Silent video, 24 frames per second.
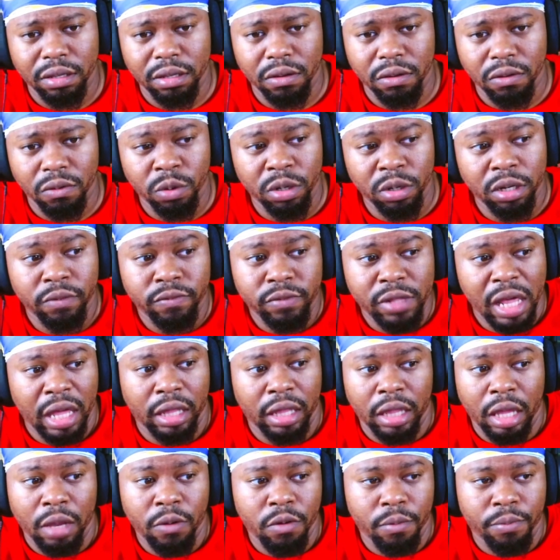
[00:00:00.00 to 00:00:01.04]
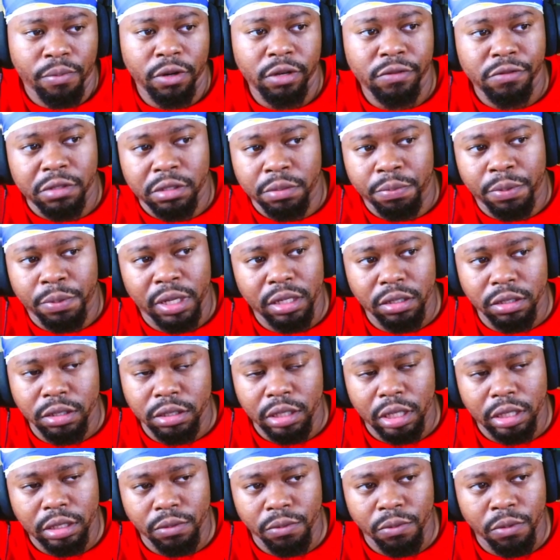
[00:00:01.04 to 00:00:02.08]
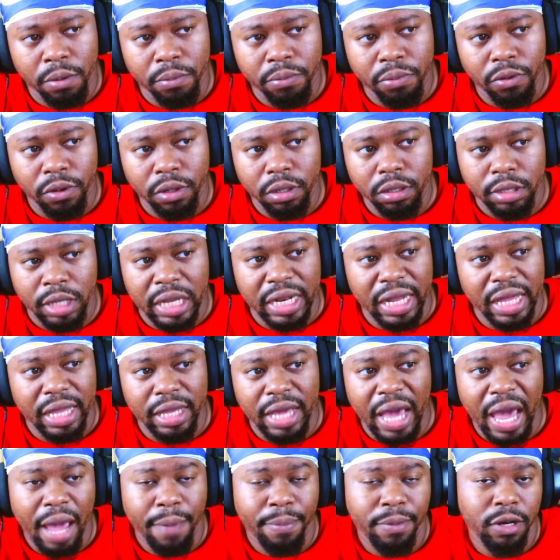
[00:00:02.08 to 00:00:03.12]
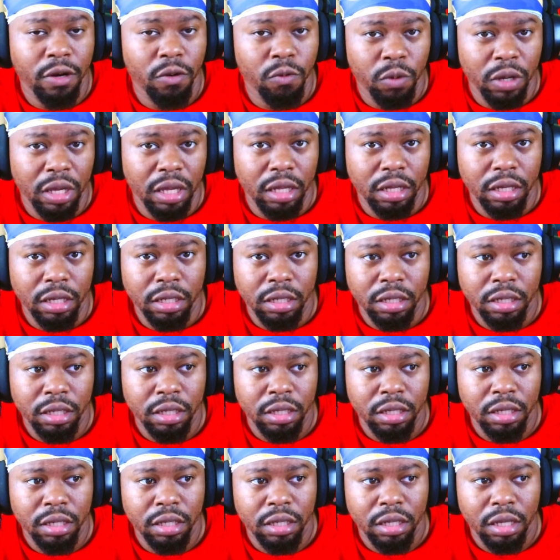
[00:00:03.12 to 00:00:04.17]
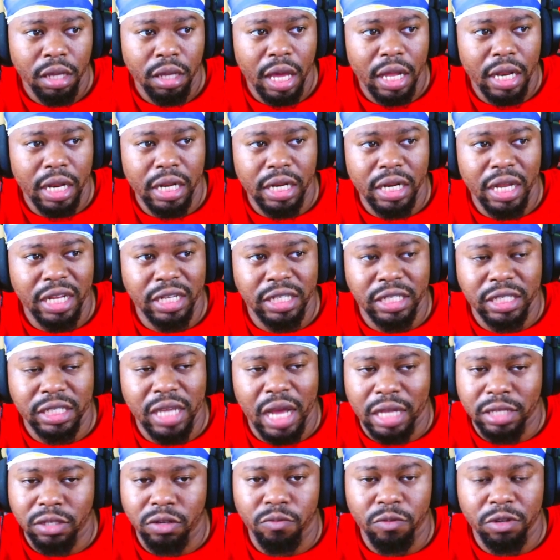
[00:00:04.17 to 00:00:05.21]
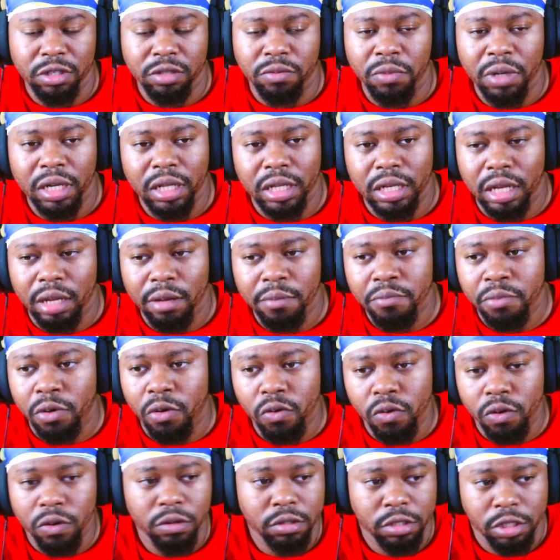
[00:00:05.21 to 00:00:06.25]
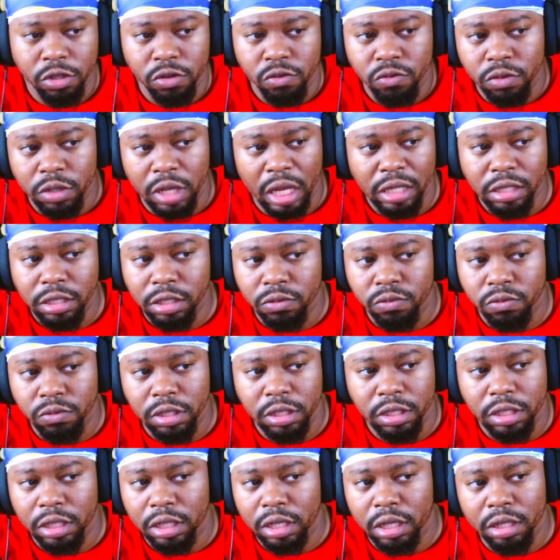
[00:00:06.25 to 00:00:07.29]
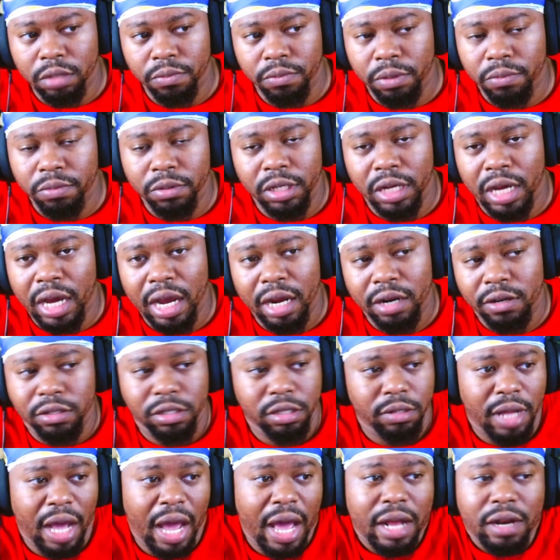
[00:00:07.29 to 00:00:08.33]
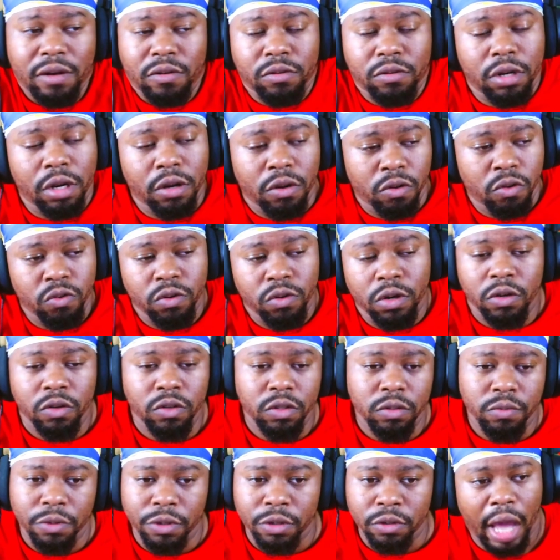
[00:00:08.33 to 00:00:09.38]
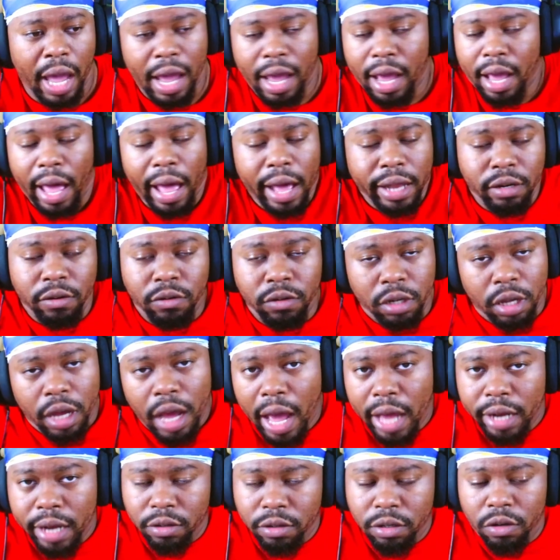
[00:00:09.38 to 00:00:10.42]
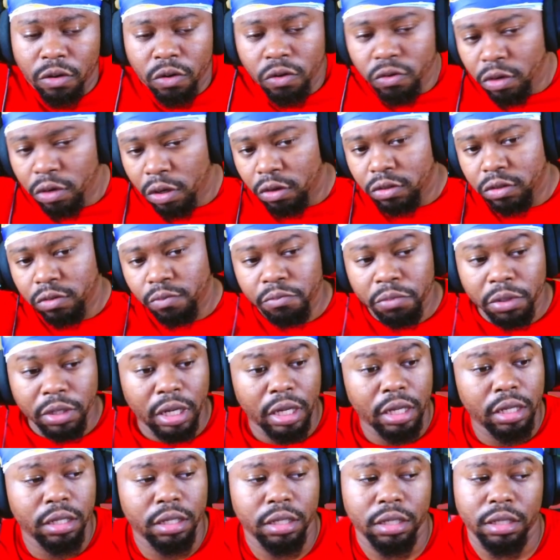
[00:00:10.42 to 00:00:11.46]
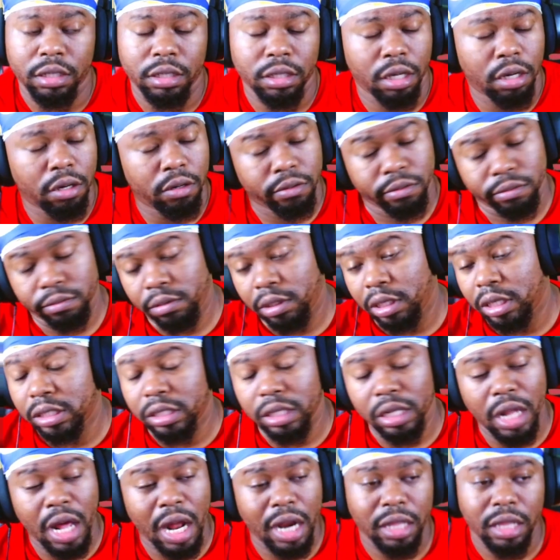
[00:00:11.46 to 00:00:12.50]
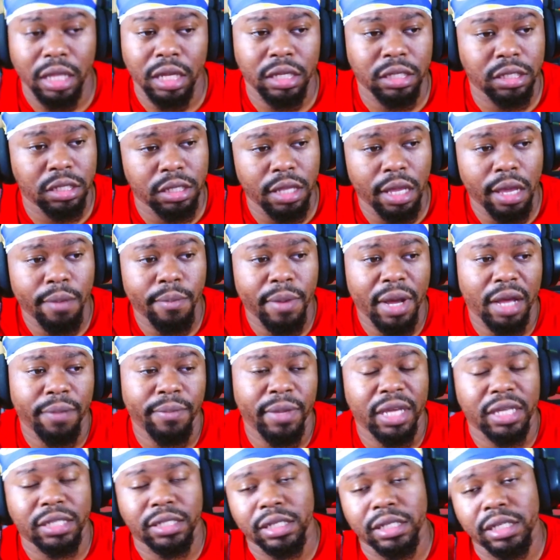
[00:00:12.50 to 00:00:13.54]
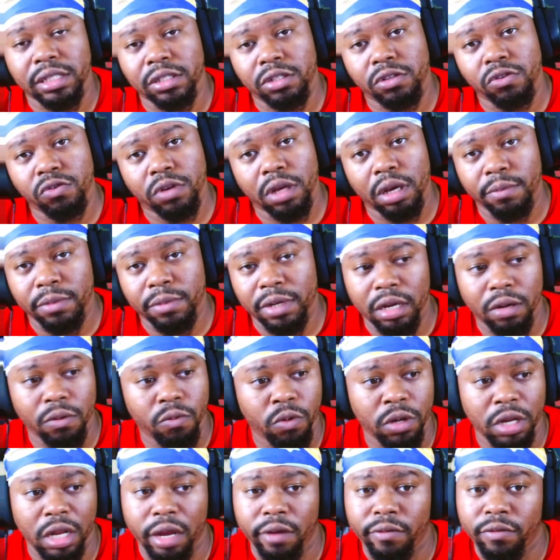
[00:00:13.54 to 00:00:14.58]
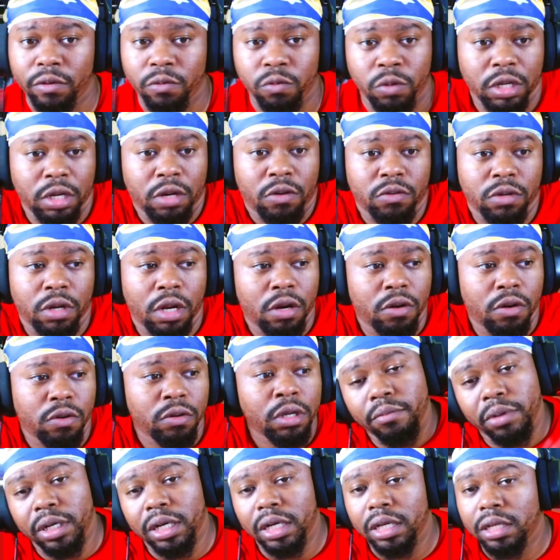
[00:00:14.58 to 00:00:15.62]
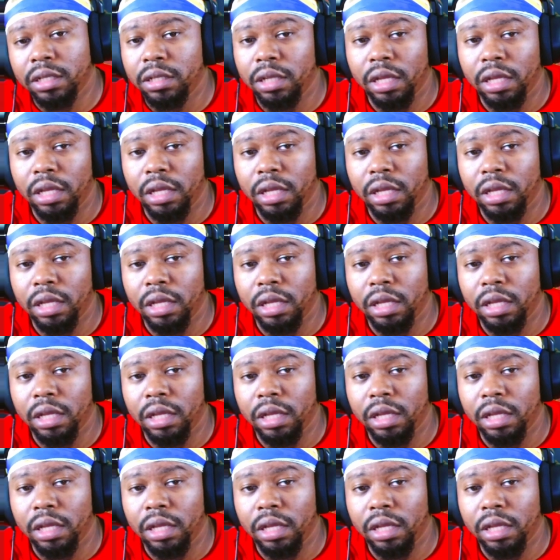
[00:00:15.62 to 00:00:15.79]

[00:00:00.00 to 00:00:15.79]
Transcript: what if like they were previous players at one point and they happened to win, and then they just got so much money they bored too? They just want to see other people die or something. I don't know. Who knows, bro? I don't know. Who knows? But yo, there's a lot of things to think about, man. Season 2 coming up whenever, we don't know. But